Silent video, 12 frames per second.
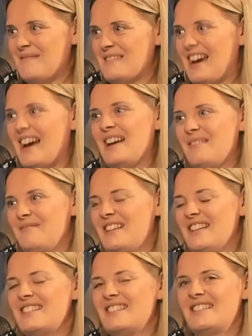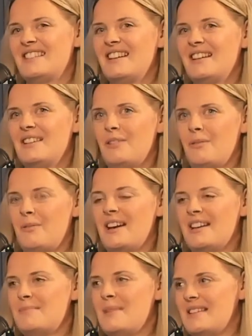time. When
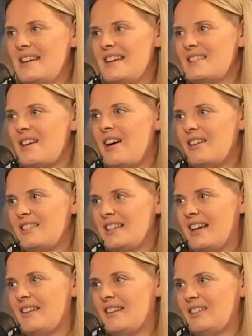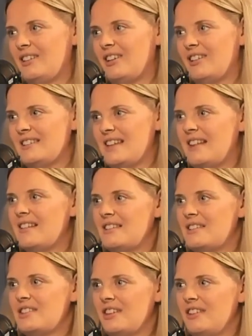it's busy, it's hard to get the content
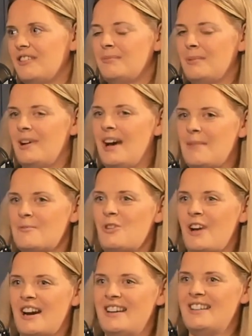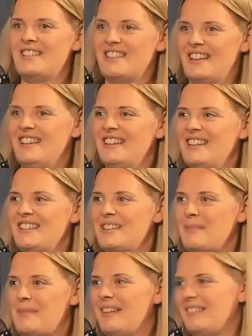and stuff. But I'm trying to
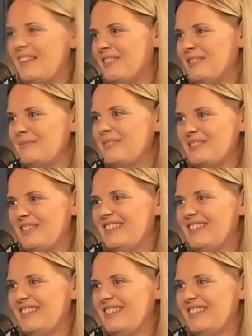build that up as well.